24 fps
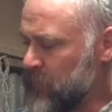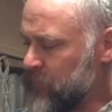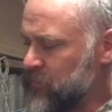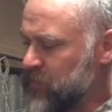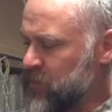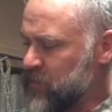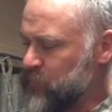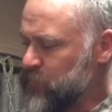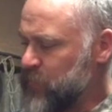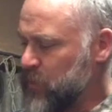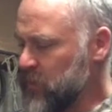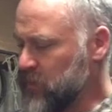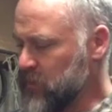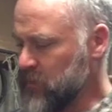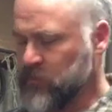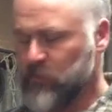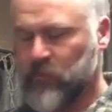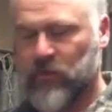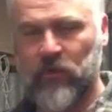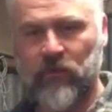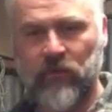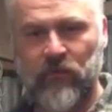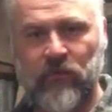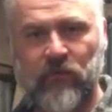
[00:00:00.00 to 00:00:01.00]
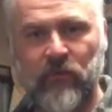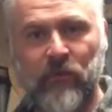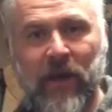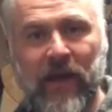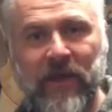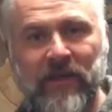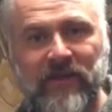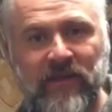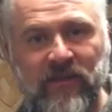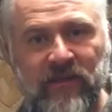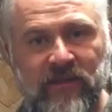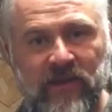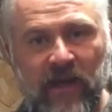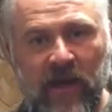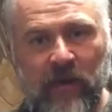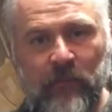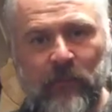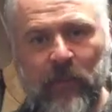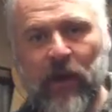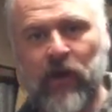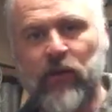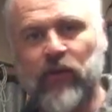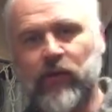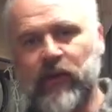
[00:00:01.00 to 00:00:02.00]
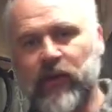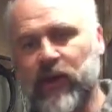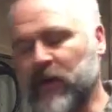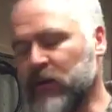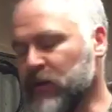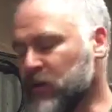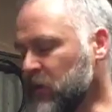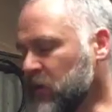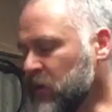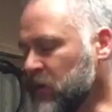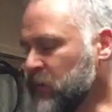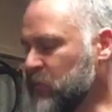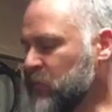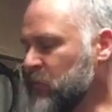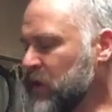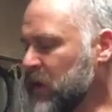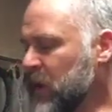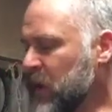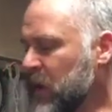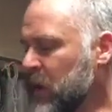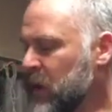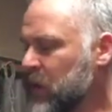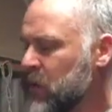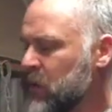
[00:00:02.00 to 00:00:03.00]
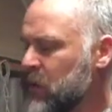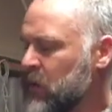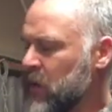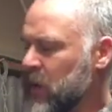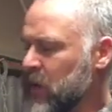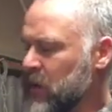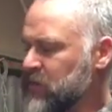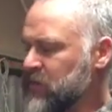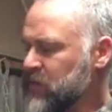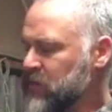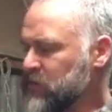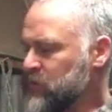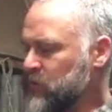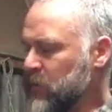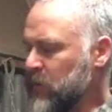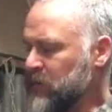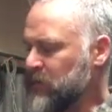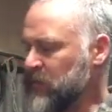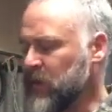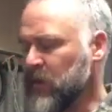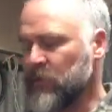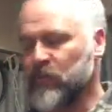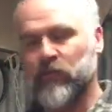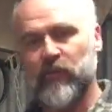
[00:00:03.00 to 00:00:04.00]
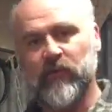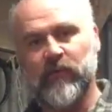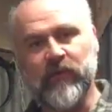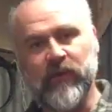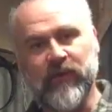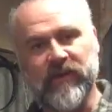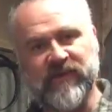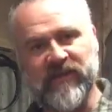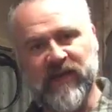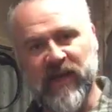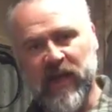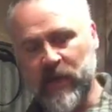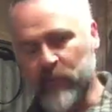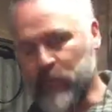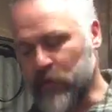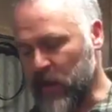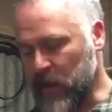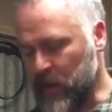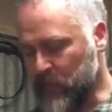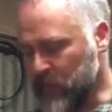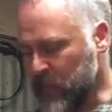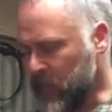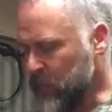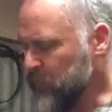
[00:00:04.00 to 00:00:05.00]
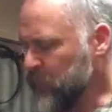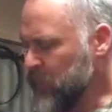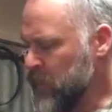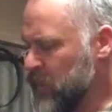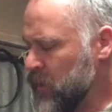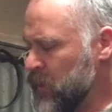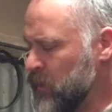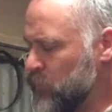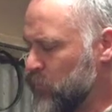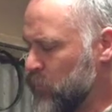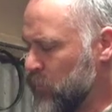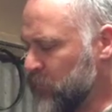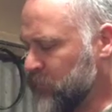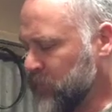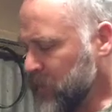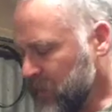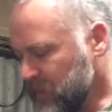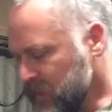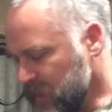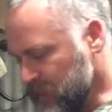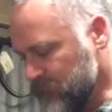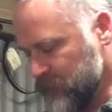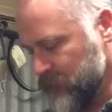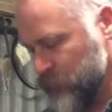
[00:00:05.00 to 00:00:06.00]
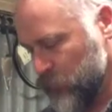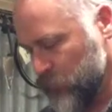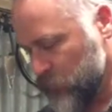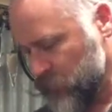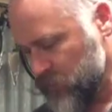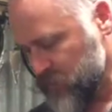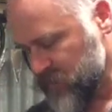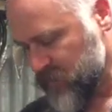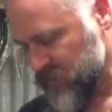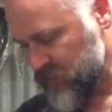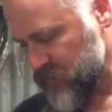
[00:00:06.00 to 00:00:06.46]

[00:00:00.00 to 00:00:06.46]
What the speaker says: I've just peeled a bit of masking tape back on the end of the limb there and just roughed it up with a bit of sandpaper. What I've done that for is